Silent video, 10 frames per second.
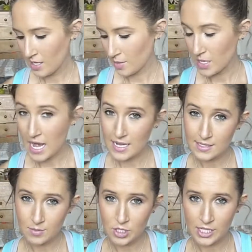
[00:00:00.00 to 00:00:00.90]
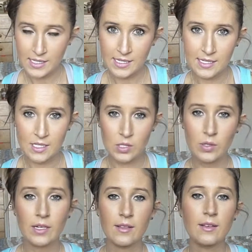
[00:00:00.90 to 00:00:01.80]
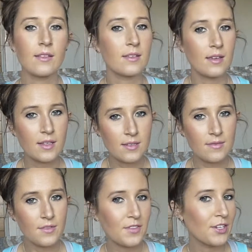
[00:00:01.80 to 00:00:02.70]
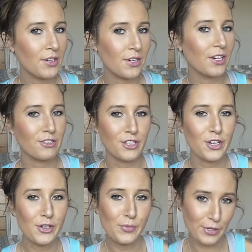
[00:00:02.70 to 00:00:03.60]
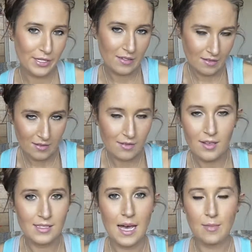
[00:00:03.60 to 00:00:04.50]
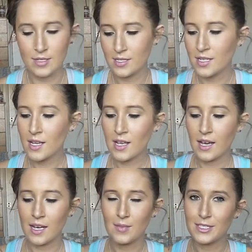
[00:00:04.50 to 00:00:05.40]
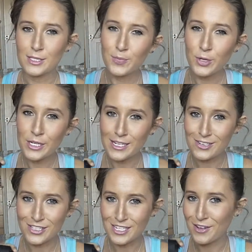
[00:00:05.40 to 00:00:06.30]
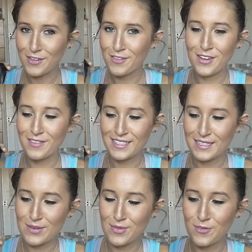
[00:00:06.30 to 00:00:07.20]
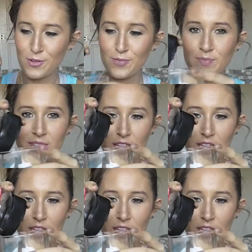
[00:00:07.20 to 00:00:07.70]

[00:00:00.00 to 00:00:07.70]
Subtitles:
I'm gonna add some chia seeds to it, and then at the end of the video, I'll show you what has happened. It's pretty interesting if you've never seen it before.